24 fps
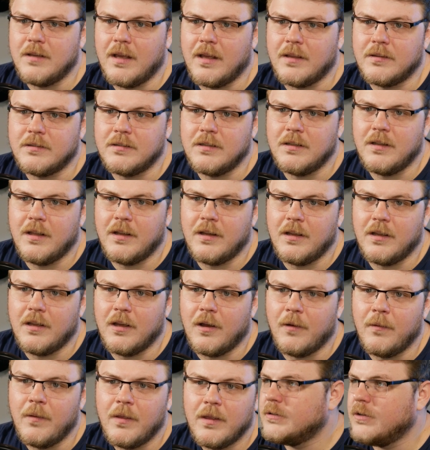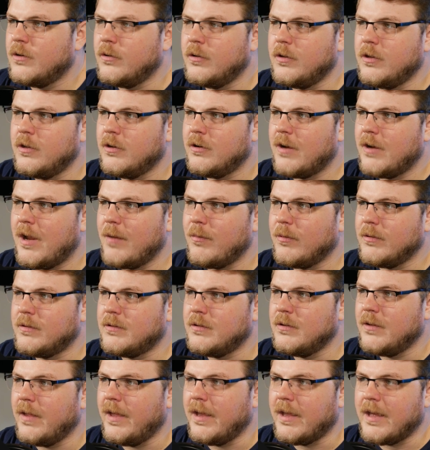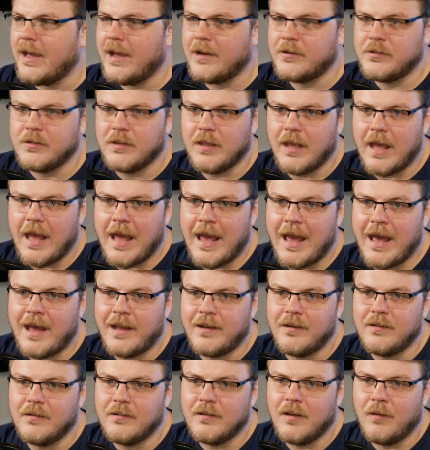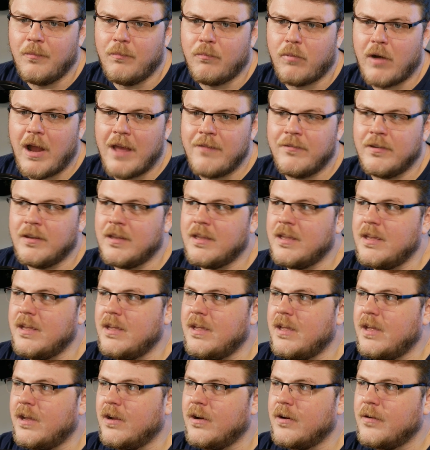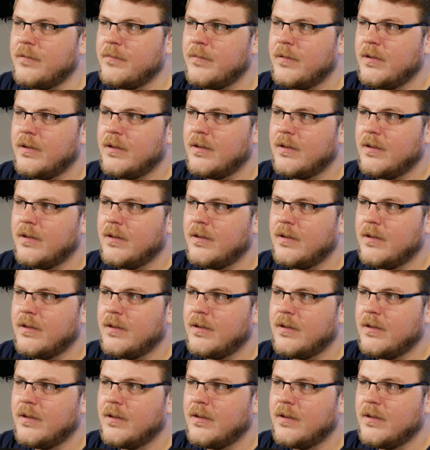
Yeah, see, there you go. So you're able to like actually add a private key here